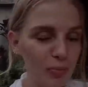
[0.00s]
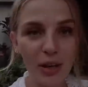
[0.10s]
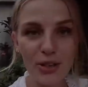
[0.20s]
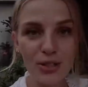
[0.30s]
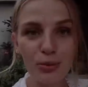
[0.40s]

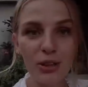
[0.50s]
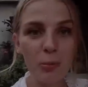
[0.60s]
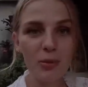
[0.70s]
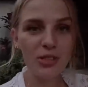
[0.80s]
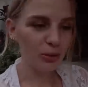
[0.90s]
because it will
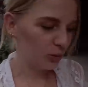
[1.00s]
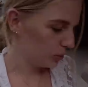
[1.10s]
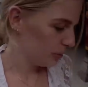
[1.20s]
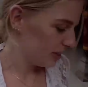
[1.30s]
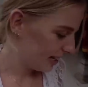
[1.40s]
not be so
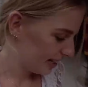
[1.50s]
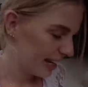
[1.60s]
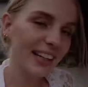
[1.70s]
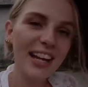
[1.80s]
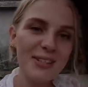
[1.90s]
cold, and
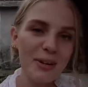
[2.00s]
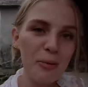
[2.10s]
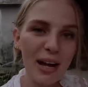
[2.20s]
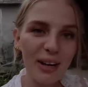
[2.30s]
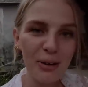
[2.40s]
then let's go
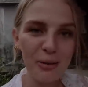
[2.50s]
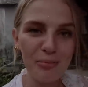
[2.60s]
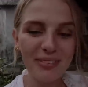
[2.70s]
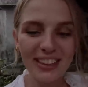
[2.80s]
back home.